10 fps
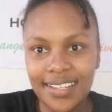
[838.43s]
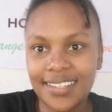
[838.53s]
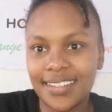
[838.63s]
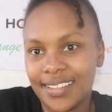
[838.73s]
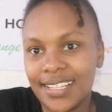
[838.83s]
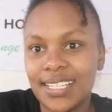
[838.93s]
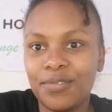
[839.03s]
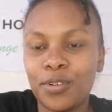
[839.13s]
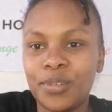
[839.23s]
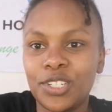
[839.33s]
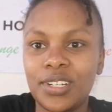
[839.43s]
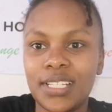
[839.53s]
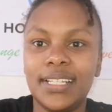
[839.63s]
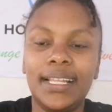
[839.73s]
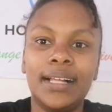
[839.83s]
and this
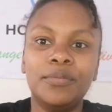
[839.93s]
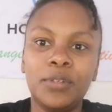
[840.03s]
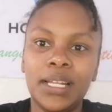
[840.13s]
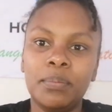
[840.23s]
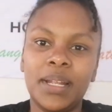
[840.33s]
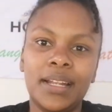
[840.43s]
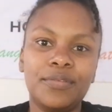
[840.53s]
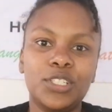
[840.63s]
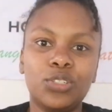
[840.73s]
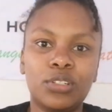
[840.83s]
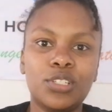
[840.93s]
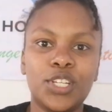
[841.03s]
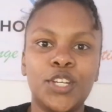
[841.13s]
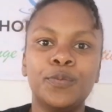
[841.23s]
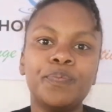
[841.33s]
information is still helpful and beneficial
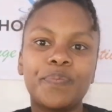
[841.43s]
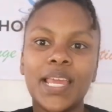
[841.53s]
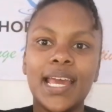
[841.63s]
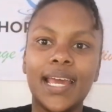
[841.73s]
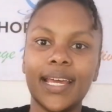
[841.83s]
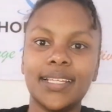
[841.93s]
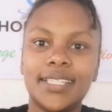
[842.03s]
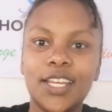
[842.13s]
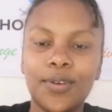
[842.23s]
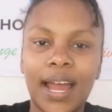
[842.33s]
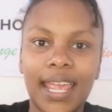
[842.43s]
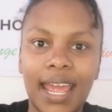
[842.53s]
to you. See